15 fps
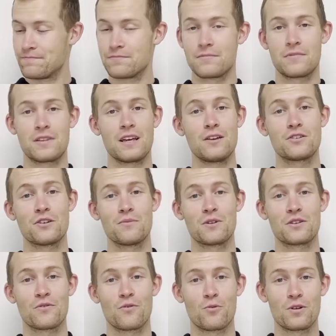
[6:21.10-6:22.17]
Thank you so much
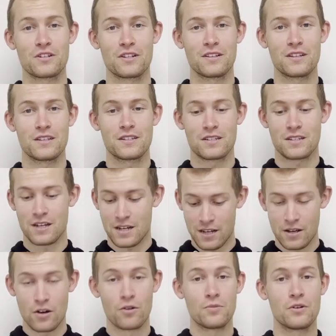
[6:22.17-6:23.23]
for watching this. I
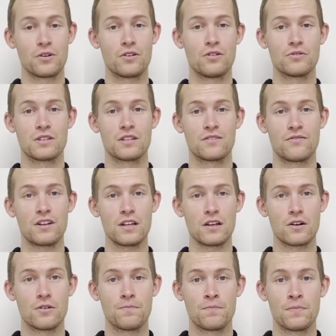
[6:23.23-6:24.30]
hope you could use this
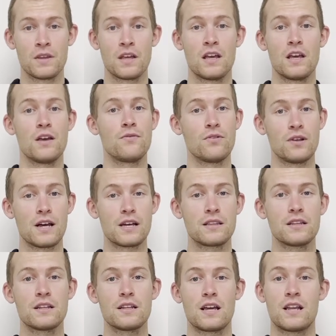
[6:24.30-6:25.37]
video. If you liked
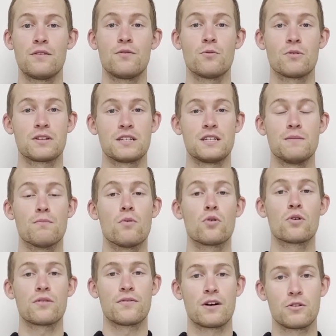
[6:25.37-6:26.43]
it and if you want to see
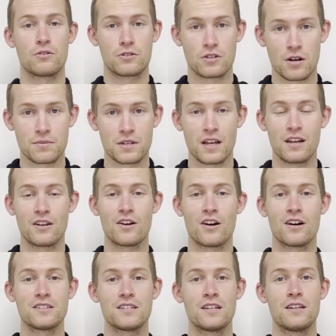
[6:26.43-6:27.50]
more of our Top Skate
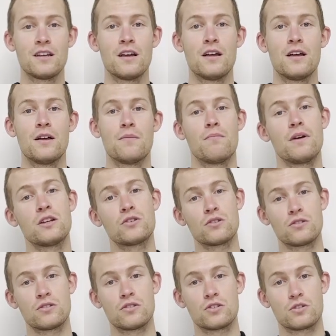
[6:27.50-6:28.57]
content, make sure to
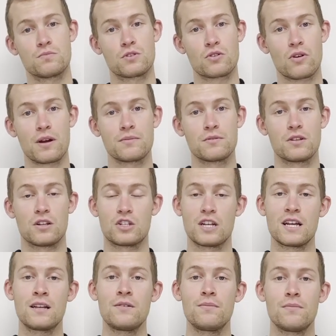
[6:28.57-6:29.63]
subscribe to the
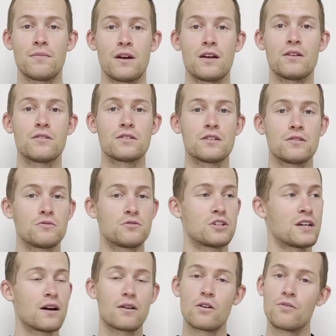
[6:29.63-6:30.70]
channel and also check
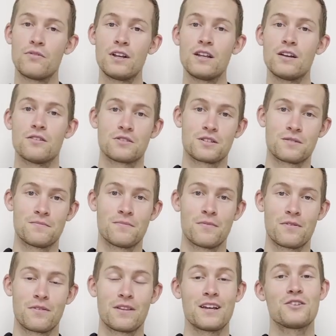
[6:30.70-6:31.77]
out our videos.
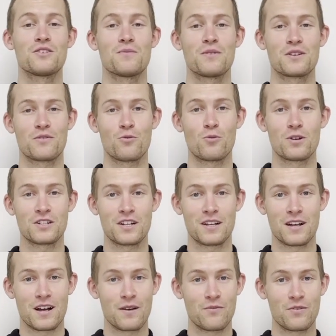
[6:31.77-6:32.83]
Thank you so much for watching.
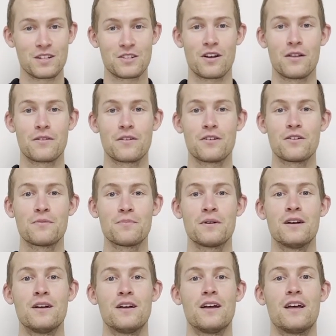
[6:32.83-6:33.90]
I'm Victor Heltharp,
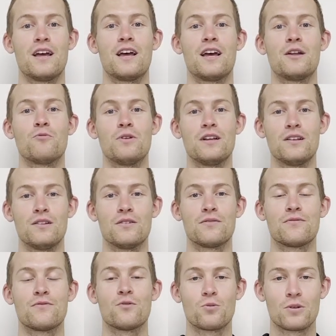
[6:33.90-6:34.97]
and we look
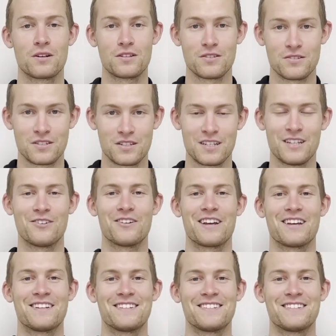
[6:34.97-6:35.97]
forward to seeing you again.